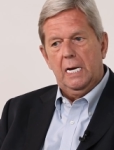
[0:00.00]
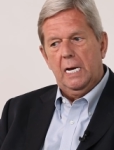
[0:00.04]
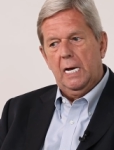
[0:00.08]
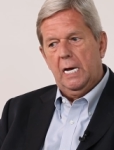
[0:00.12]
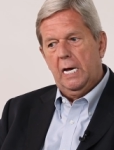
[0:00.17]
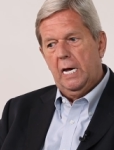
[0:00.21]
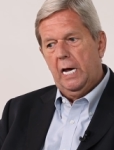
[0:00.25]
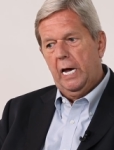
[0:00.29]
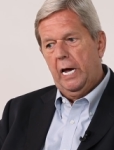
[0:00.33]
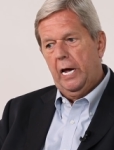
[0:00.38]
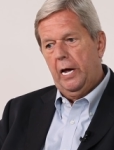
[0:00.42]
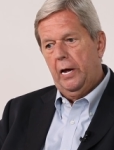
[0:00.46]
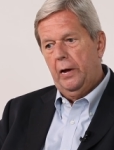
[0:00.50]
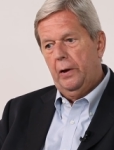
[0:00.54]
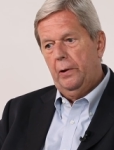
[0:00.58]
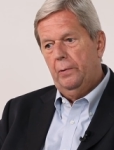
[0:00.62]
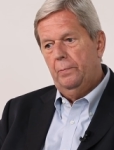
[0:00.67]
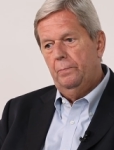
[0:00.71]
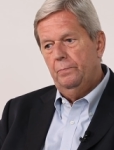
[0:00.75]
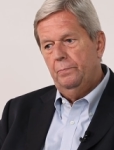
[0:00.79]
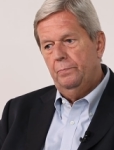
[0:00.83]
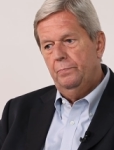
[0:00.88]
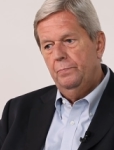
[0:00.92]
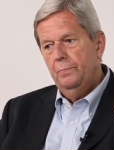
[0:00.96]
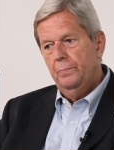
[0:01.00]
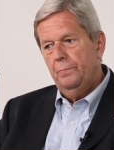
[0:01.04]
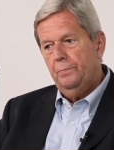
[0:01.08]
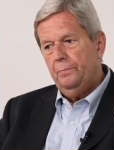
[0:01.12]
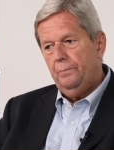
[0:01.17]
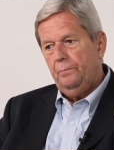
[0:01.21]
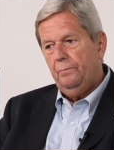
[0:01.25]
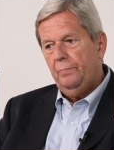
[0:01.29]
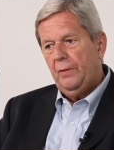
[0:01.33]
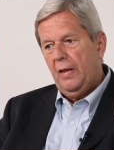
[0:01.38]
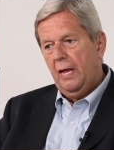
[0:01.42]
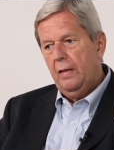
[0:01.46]
Um,
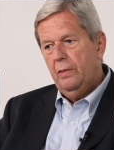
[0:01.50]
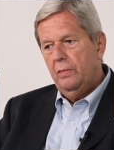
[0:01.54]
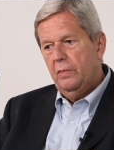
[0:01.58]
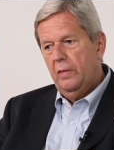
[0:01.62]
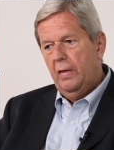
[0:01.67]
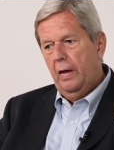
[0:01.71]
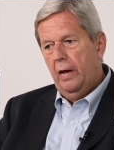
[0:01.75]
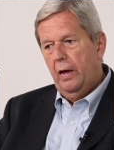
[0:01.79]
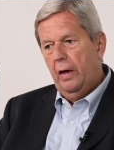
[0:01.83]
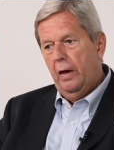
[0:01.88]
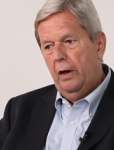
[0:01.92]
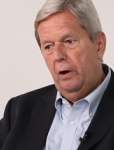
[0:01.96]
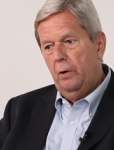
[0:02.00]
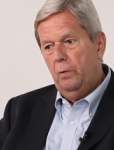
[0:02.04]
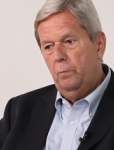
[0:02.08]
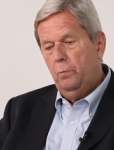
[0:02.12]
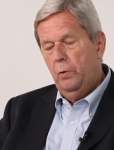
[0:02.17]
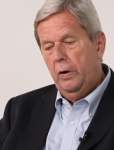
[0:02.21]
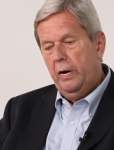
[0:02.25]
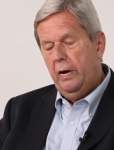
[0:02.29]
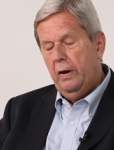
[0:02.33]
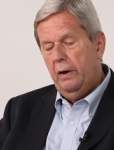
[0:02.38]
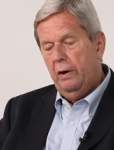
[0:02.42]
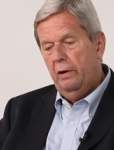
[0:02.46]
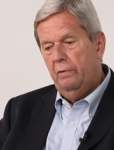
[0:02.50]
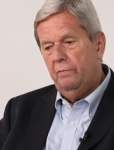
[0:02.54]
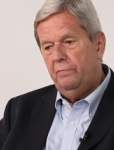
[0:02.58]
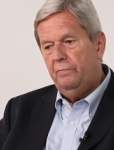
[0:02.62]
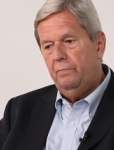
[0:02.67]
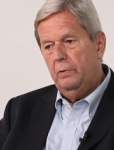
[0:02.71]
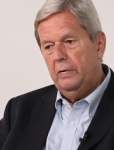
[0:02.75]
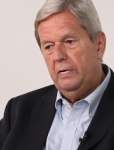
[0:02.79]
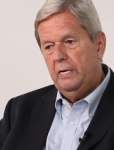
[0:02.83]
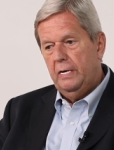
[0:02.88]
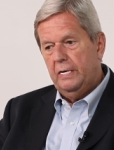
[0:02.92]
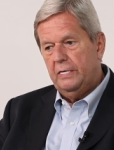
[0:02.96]
the, we have,
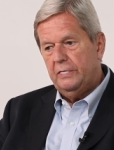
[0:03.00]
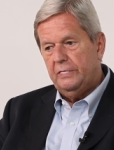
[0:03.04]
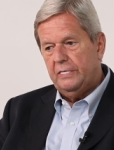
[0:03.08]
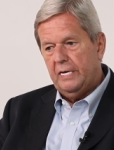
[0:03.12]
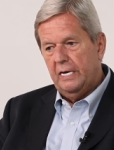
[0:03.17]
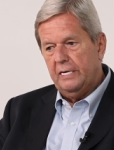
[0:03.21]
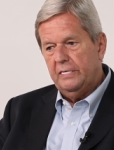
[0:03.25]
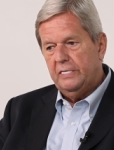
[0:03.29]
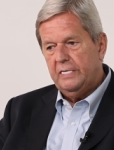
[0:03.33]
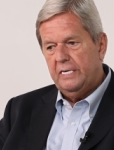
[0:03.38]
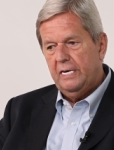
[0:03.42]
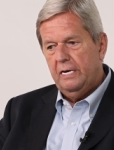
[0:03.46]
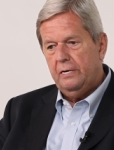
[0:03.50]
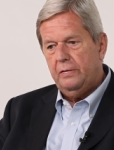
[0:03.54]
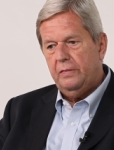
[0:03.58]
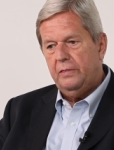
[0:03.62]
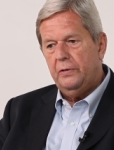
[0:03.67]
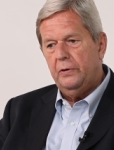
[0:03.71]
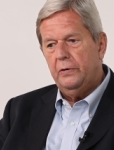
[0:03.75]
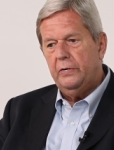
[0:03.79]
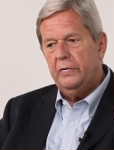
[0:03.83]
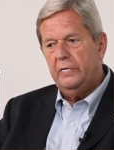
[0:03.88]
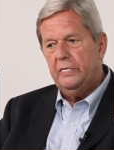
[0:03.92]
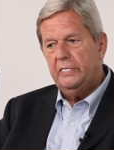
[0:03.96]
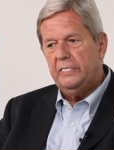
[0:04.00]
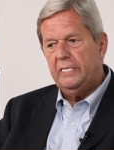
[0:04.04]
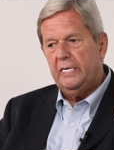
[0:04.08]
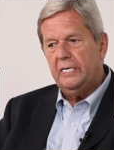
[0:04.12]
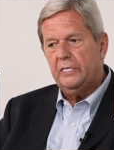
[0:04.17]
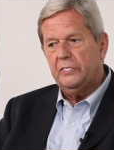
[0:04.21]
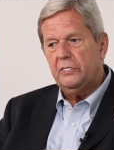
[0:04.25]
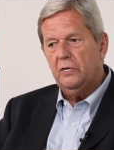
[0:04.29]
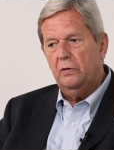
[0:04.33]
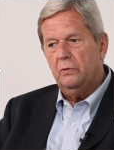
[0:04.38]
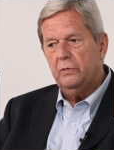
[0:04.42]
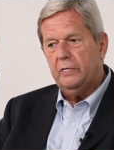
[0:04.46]
as I said,
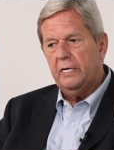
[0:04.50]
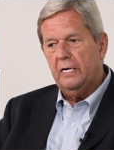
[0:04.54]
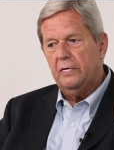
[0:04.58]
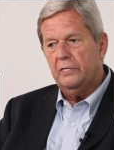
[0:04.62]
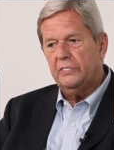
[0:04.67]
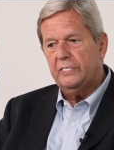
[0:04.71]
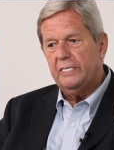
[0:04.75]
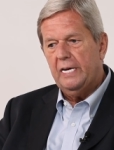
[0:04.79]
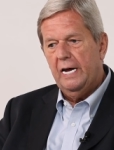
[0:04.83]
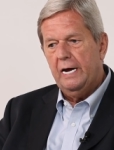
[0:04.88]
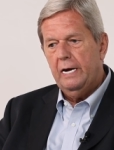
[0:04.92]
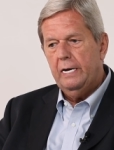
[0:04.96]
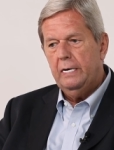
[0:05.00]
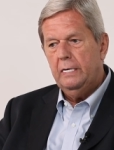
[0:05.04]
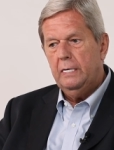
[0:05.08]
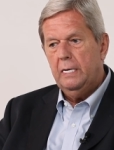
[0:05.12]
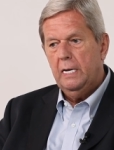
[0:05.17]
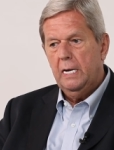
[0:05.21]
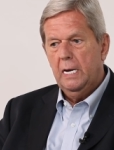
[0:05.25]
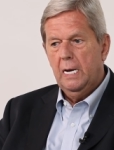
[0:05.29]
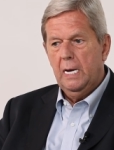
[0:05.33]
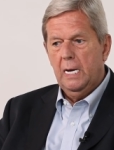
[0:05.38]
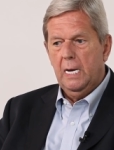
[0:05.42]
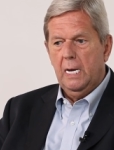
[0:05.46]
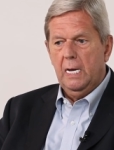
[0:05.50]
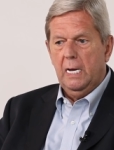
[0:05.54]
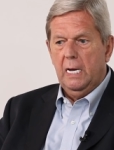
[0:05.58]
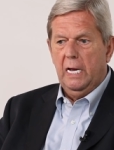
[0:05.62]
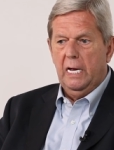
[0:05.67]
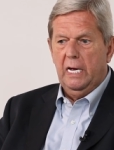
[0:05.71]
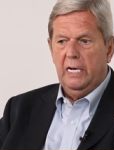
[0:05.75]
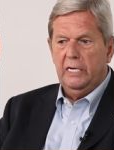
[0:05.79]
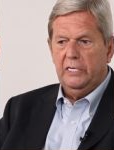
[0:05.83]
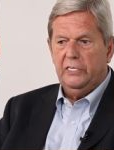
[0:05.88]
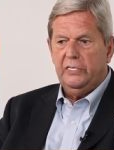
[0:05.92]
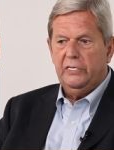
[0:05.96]
36 hotels signed.
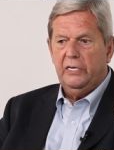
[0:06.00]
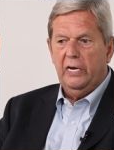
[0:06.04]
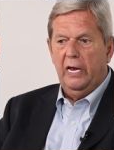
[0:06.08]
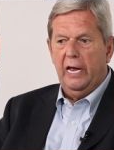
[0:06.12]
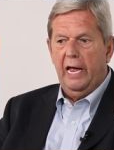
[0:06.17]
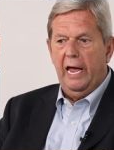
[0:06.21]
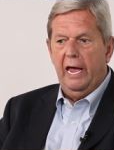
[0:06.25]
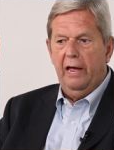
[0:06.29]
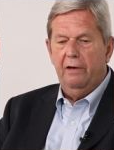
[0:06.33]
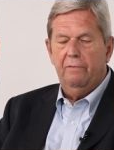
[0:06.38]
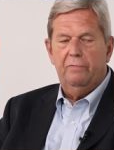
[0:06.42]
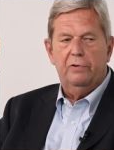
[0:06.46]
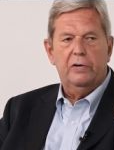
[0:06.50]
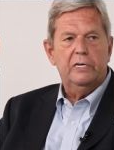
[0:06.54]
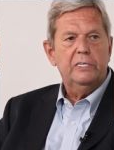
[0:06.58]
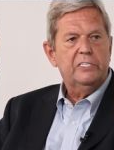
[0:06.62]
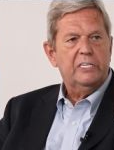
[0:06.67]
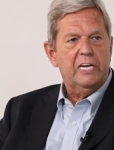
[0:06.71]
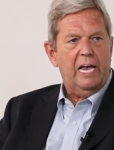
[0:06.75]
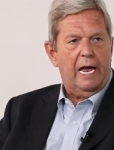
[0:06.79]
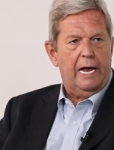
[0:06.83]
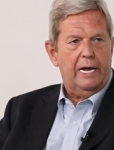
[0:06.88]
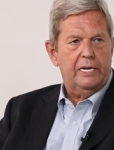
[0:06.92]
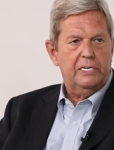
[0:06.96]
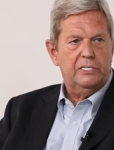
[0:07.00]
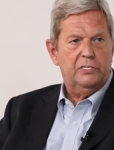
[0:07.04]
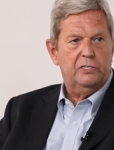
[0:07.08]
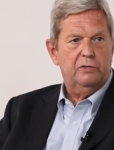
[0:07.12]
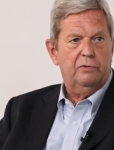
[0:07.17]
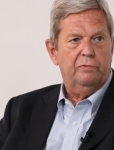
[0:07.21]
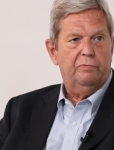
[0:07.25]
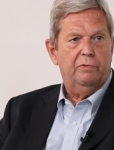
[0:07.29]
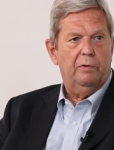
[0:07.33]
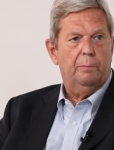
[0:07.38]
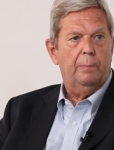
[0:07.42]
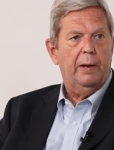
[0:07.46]
It's an uh, average size
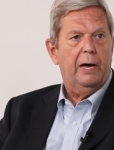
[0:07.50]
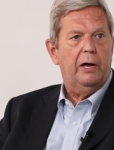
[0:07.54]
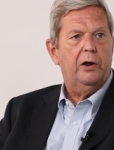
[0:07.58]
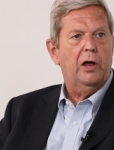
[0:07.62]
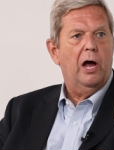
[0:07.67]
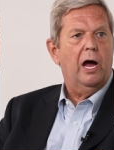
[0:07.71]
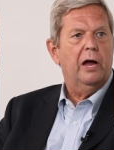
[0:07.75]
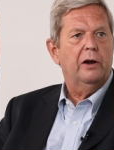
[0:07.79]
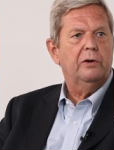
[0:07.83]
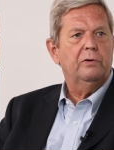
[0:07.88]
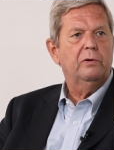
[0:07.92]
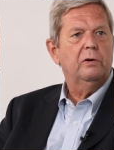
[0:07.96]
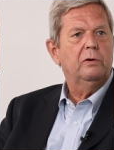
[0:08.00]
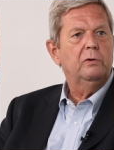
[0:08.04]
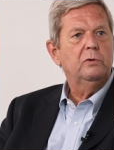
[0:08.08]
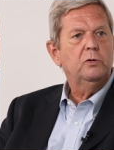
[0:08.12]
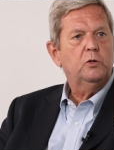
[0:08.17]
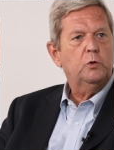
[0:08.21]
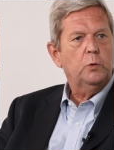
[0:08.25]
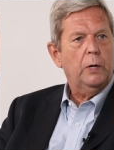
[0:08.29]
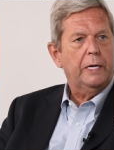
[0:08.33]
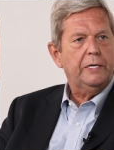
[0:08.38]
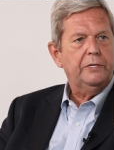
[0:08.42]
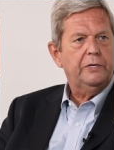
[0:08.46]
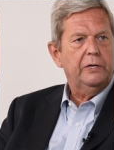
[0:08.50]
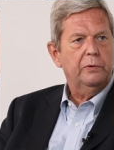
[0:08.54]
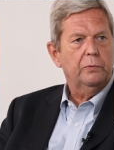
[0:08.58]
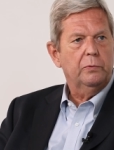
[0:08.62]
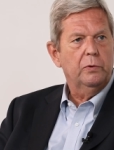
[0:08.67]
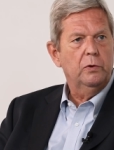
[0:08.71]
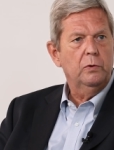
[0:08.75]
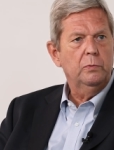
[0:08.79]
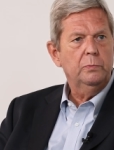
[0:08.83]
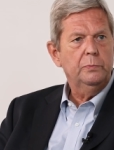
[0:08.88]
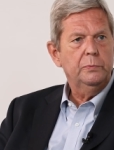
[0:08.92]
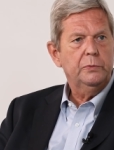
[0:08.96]
of about 120
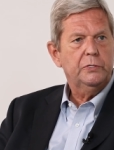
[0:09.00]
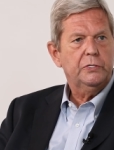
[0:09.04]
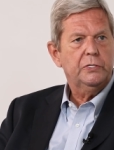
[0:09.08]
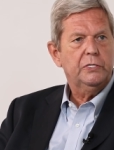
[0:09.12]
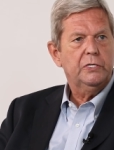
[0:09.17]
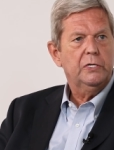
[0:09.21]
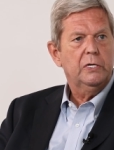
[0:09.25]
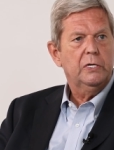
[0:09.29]
rooms.